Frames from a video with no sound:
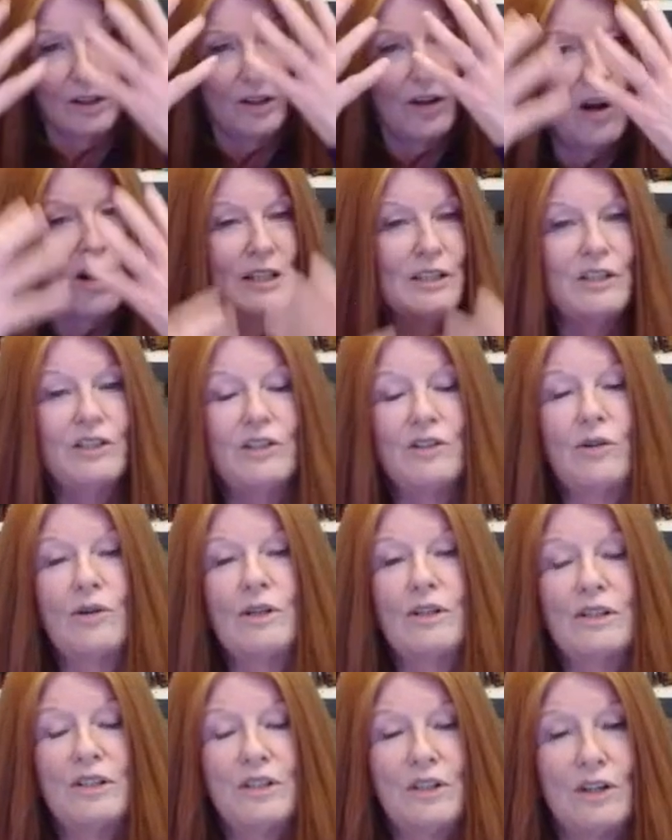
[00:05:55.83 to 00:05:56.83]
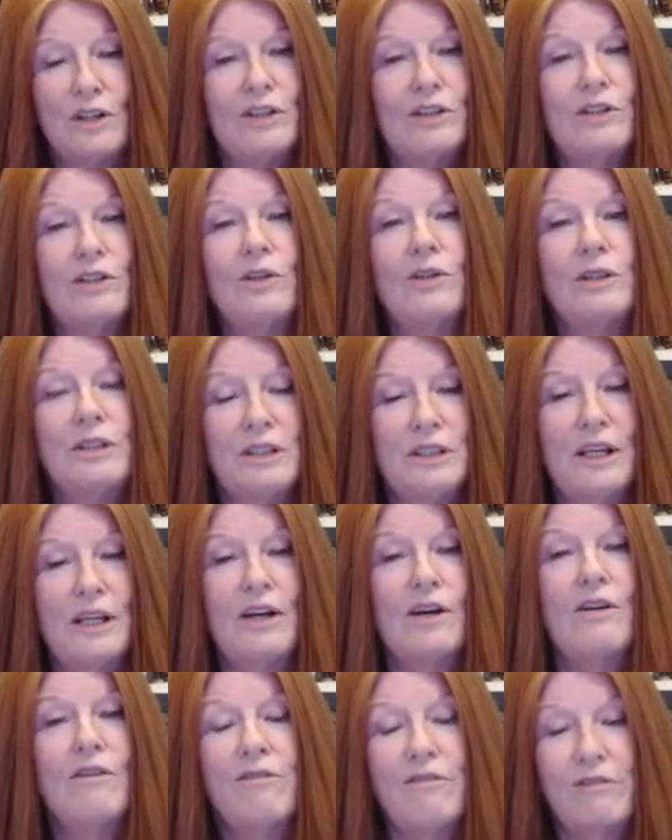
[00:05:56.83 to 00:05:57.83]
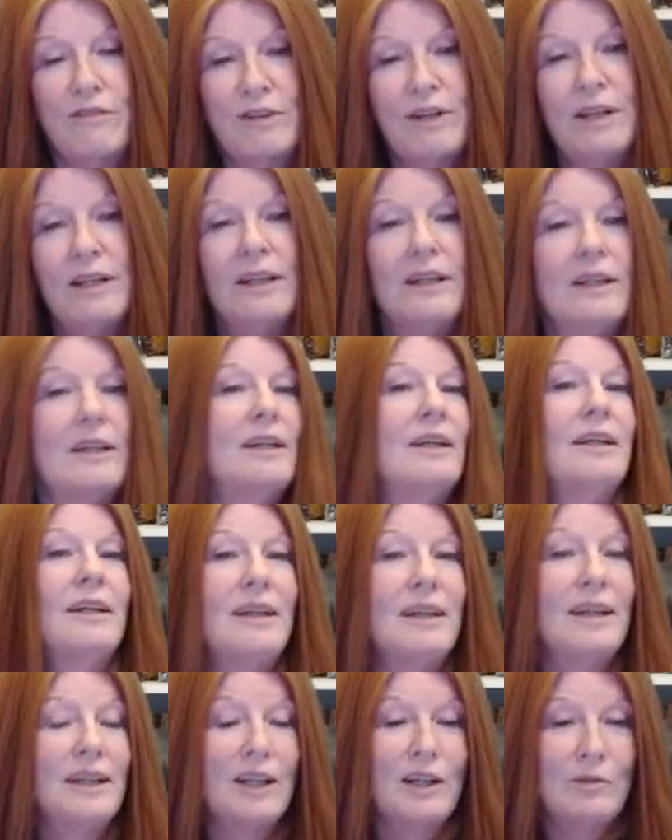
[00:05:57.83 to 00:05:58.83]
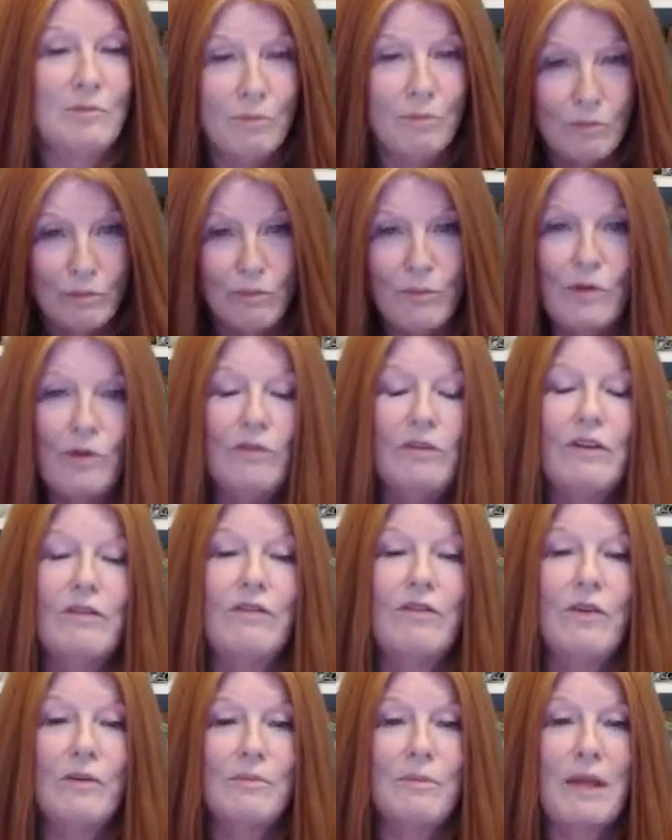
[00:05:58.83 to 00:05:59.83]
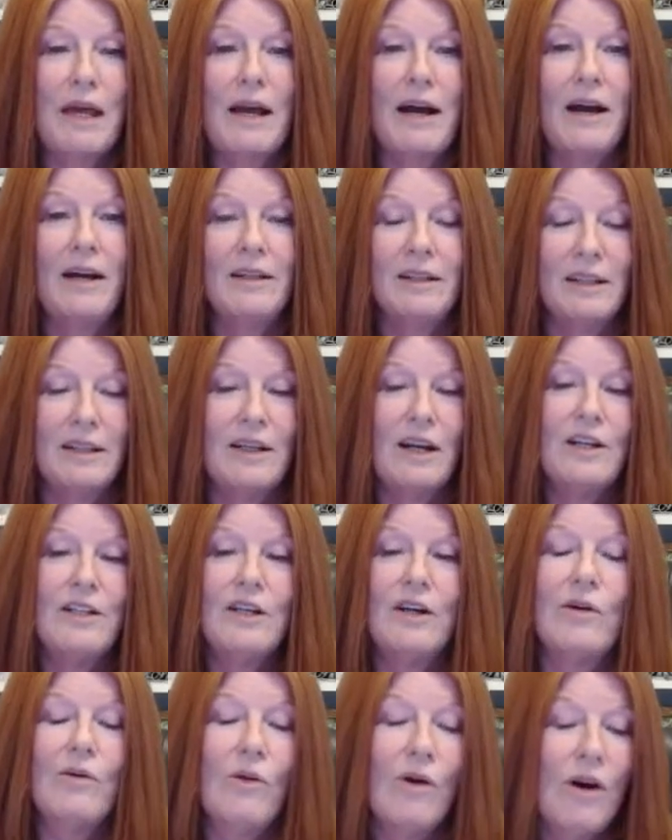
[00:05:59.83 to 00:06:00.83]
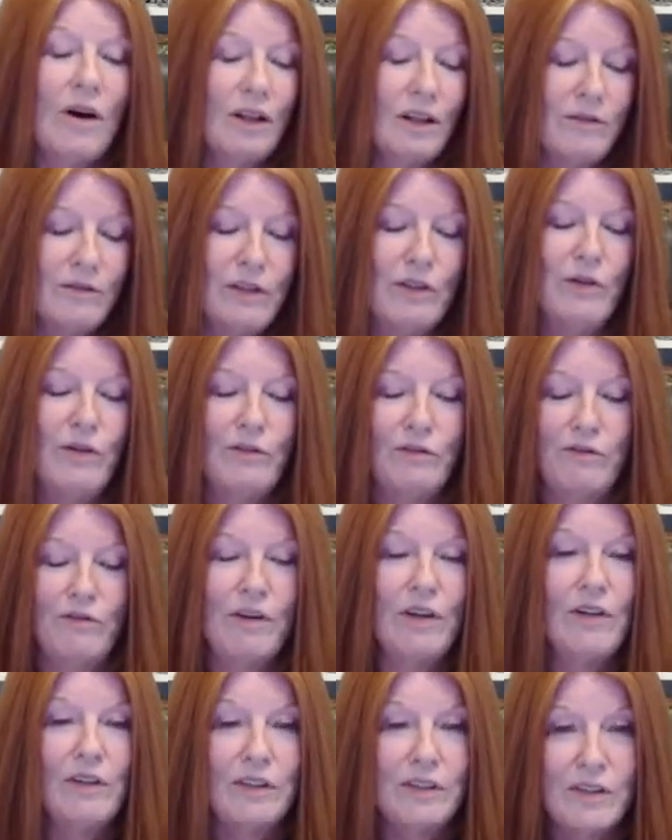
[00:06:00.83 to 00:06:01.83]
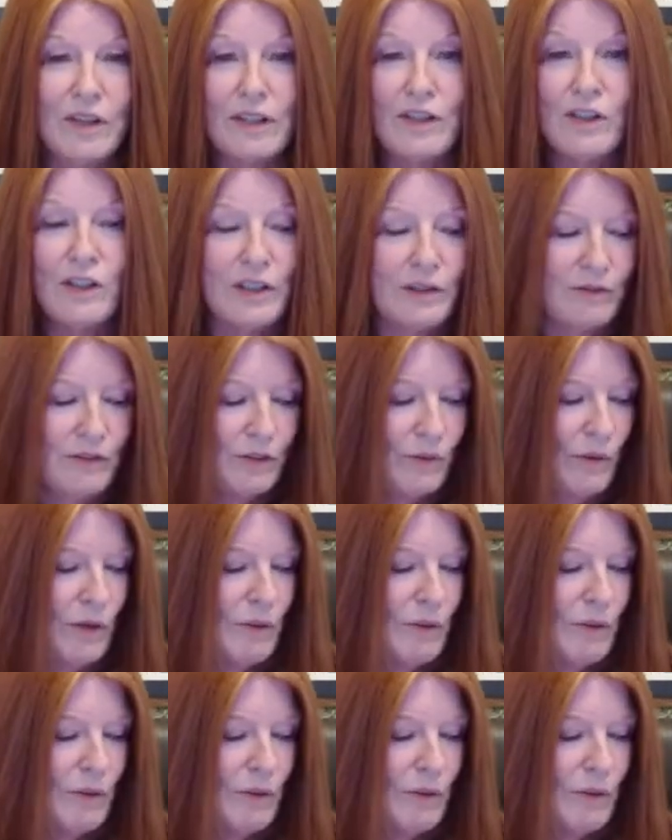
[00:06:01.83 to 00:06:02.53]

God source, our soul self, and moving from that. And I know all of you have felt the shifts